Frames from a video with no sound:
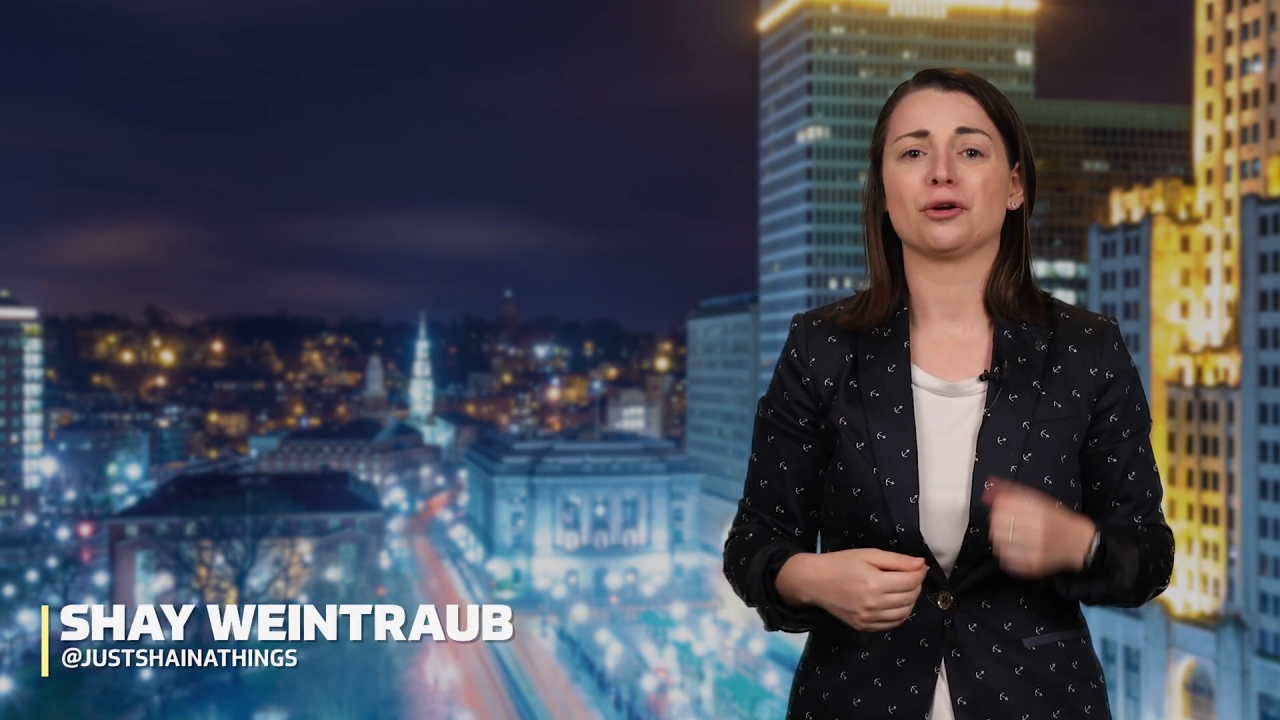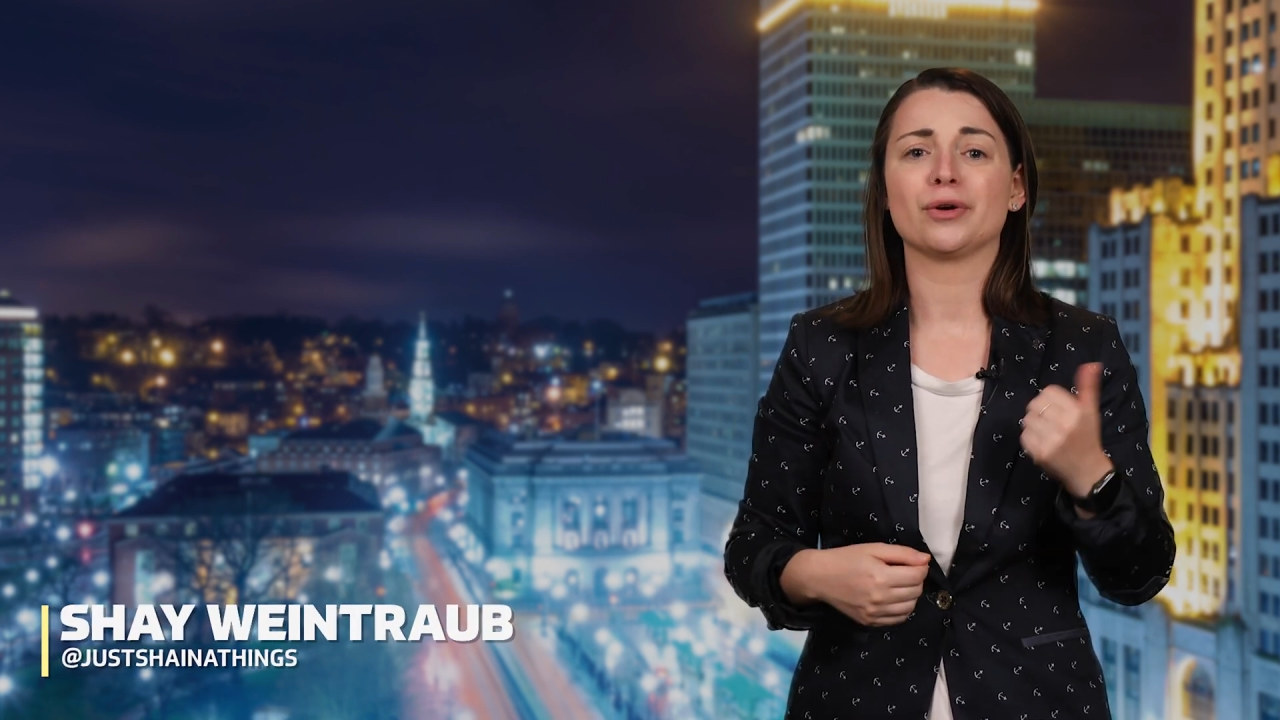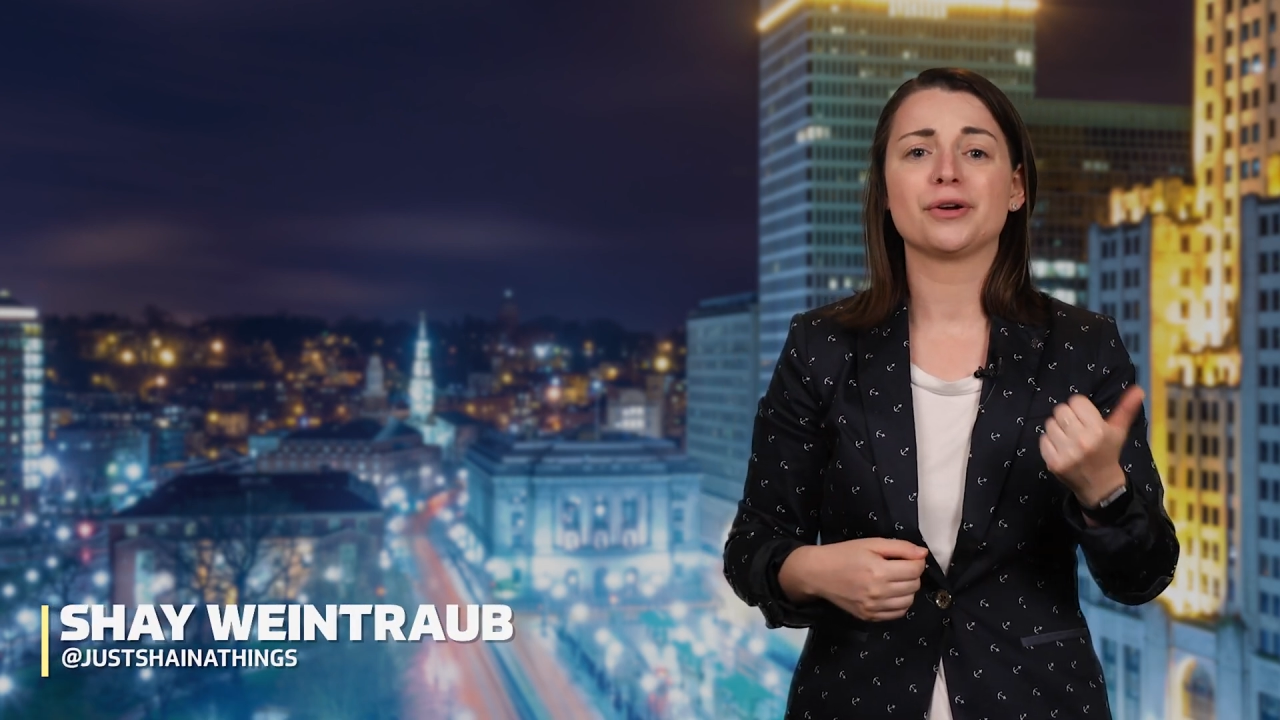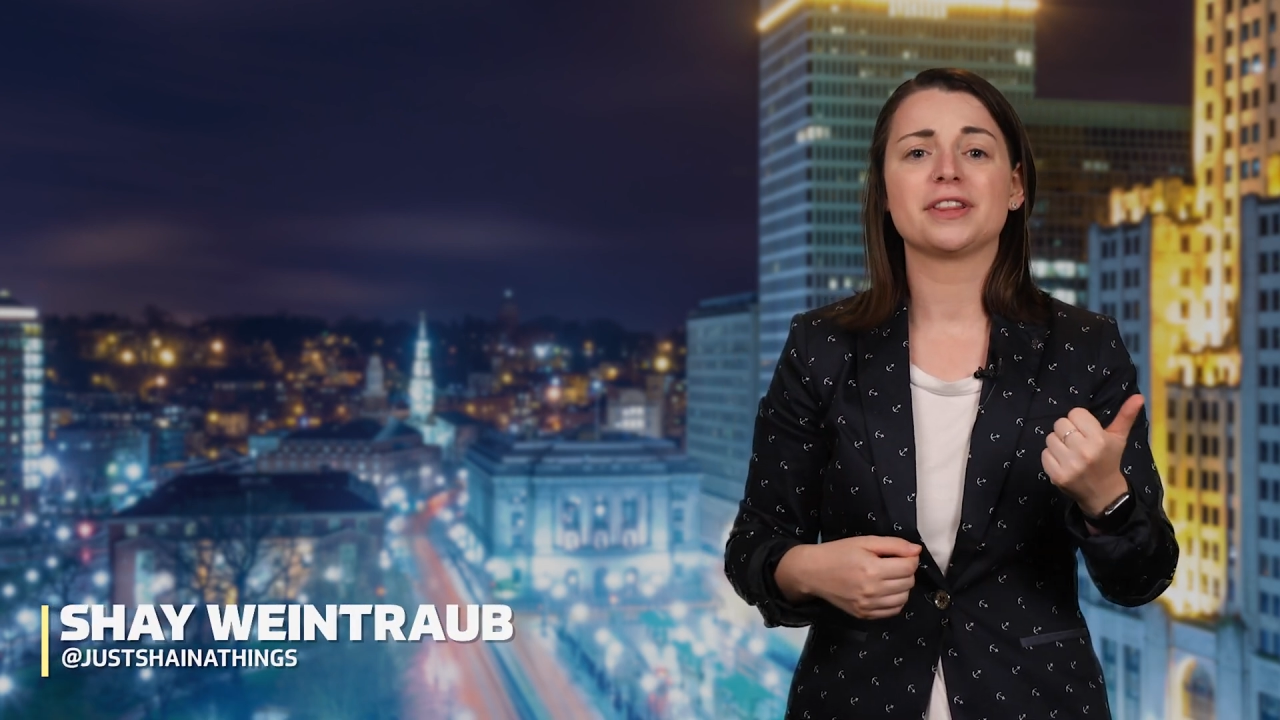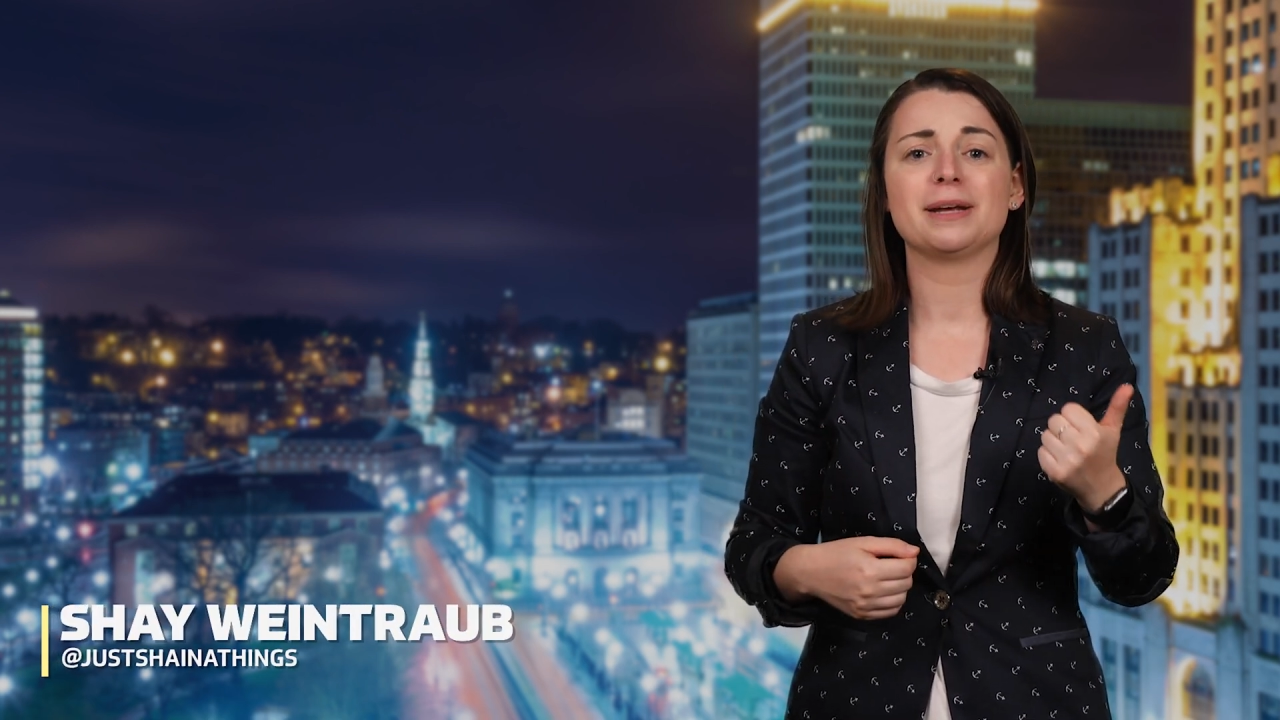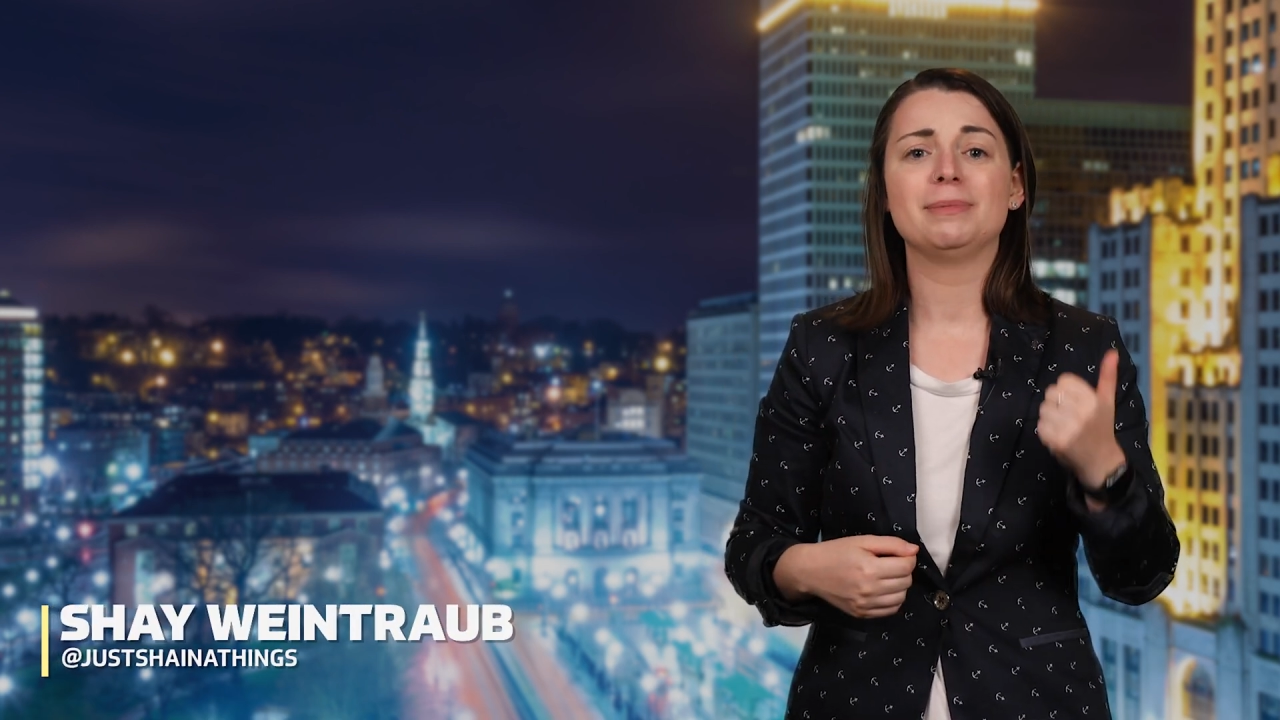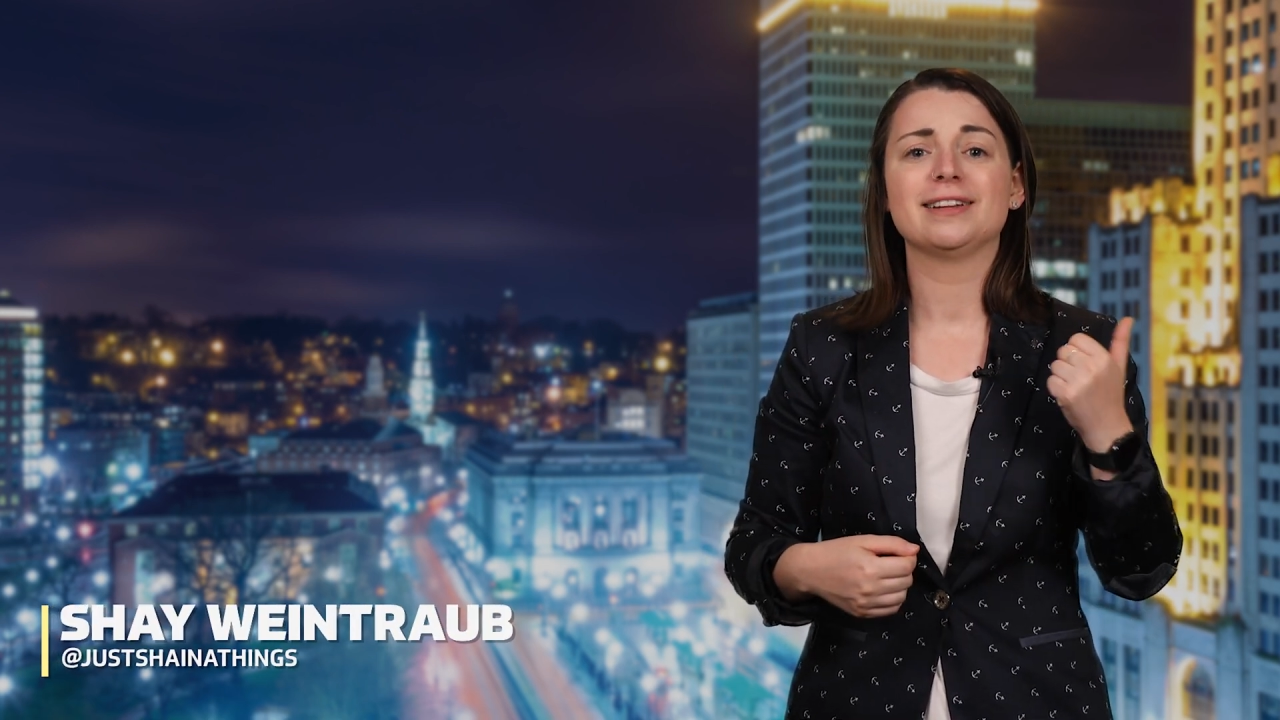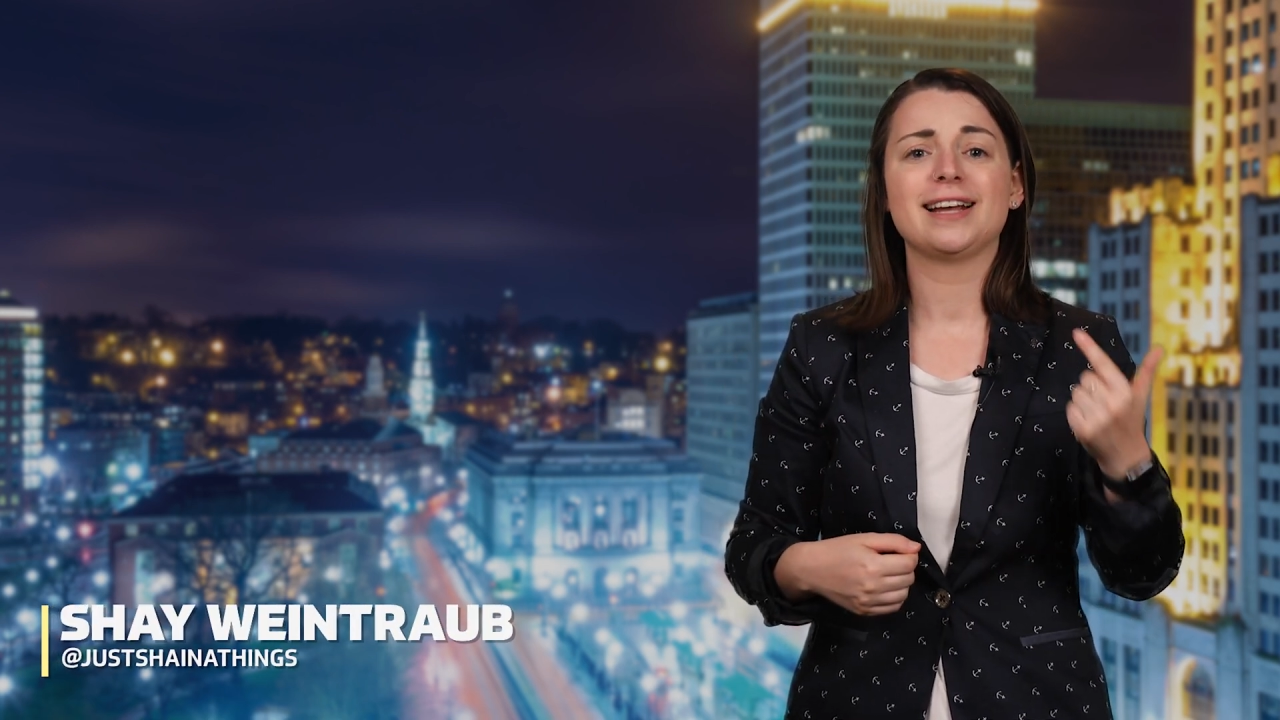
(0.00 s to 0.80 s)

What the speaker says: a Rhody-themed,